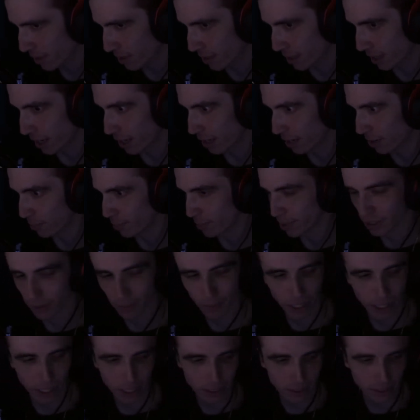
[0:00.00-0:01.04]
Now, being
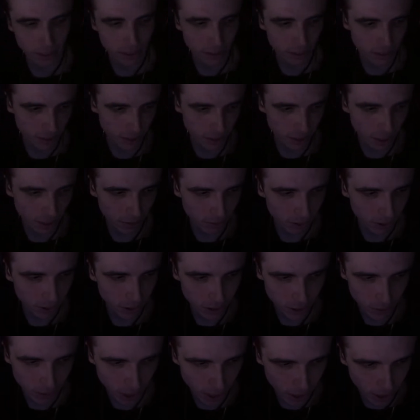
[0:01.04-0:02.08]
Mike, as he's looking out for
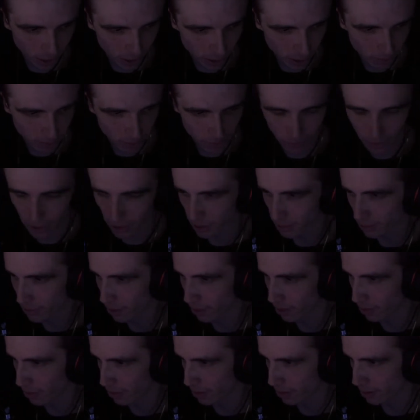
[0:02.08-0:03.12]
his right arm, he
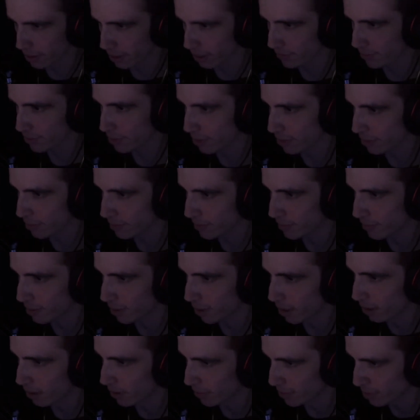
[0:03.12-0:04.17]
fell on his left arm,
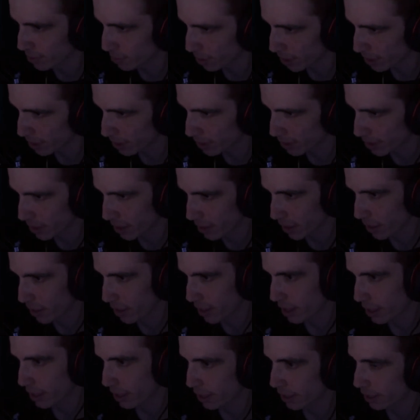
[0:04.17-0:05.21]
all of his weight.
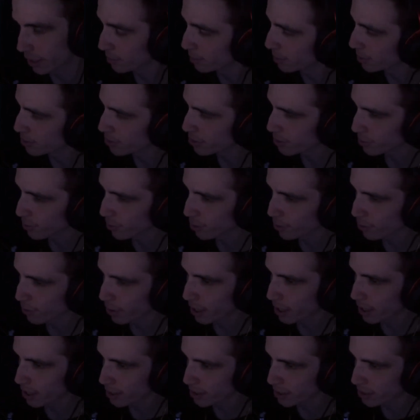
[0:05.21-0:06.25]
He got a bunch of road
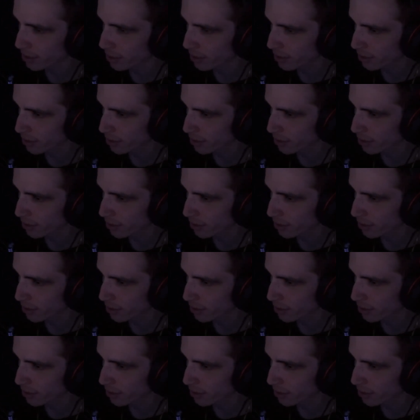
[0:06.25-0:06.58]
rash.